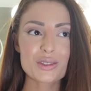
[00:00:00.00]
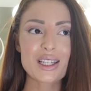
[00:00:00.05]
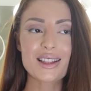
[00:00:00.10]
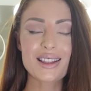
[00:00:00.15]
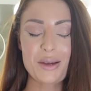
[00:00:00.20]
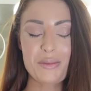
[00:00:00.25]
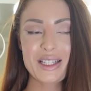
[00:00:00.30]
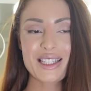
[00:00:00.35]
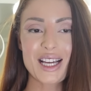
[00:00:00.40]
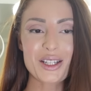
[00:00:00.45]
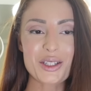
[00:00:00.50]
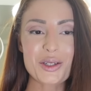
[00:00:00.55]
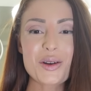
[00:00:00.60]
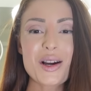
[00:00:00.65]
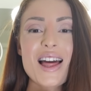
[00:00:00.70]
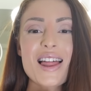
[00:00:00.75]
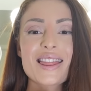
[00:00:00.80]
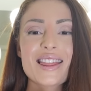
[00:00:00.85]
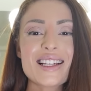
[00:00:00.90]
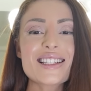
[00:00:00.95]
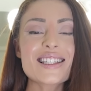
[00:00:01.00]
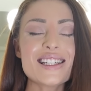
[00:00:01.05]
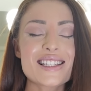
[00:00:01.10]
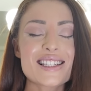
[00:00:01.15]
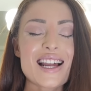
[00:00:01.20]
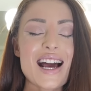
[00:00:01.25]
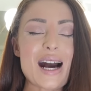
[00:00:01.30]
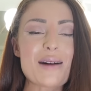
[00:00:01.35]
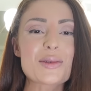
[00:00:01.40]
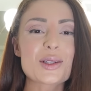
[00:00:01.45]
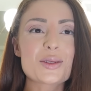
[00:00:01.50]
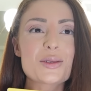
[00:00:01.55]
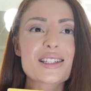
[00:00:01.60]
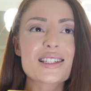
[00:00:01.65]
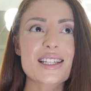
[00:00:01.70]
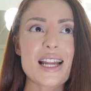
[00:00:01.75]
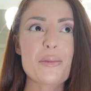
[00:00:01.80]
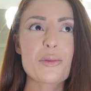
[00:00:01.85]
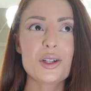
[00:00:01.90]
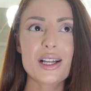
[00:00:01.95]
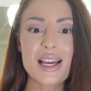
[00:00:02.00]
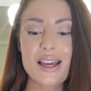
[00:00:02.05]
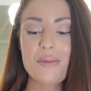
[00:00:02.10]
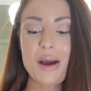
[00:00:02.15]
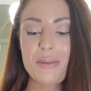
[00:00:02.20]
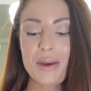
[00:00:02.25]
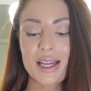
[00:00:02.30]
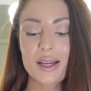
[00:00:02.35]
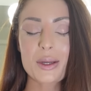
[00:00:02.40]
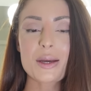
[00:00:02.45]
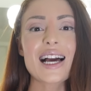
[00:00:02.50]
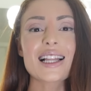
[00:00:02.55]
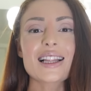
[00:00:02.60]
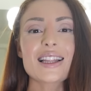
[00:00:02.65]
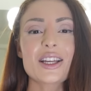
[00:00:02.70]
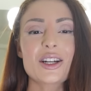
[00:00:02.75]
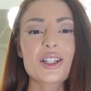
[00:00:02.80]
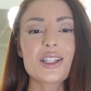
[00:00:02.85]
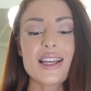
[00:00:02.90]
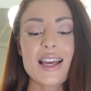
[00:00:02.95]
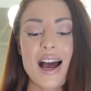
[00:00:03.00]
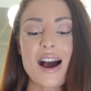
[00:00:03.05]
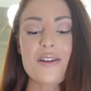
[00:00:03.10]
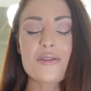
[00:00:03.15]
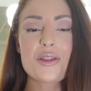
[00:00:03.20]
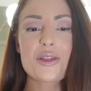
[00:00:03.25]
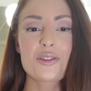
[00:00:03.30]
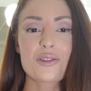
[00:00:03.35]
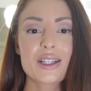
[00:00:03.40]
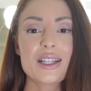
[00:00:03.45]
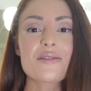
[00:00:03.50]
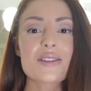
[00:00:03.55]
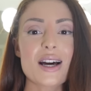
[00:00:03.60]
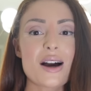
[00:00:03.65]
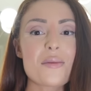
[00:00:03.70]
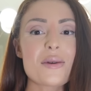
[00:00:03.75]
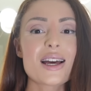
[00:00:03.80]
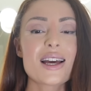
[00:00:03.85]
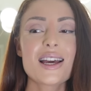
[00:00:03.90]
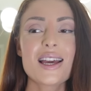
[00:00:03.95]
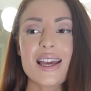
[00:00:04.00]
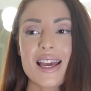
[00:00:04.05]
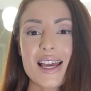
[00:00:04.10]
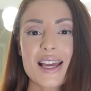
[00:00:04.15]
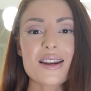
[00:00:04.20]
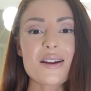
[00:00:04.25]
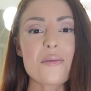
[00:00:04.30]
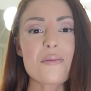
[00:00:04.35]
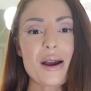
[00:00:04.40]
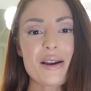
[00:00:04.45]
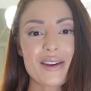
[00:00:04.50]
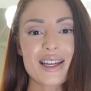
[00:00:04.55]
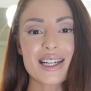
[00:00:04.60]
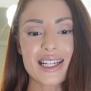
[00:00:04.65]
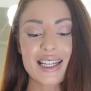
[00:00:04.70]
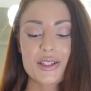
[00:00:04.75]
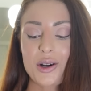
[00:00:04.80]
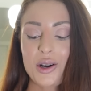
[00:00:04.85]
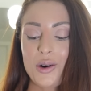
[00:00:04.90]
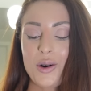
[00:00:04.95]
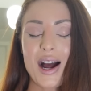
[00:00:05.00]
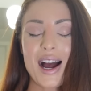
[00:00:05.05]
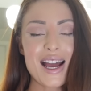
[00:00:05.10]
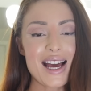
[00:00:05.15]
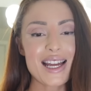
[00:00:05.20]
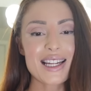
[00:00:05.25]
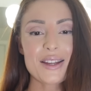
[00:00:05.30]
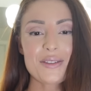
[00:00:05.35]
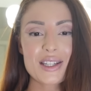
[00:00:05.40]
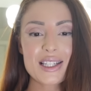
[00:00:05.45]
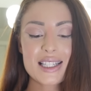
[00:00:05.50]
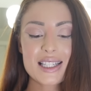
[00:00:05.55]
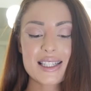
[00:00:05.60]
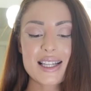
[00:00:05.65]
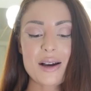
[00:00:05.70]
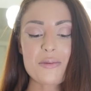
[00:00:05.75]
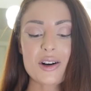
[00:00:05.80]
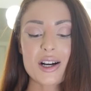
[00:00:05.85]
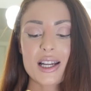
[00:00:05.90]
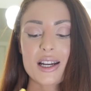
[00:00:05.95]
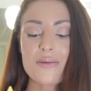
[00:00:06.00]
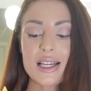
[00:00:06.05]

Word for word: Let me tell you, this is an absolute staple in my makeup kit. I literally have 3 of them in my vanity. So I had to give this to someone.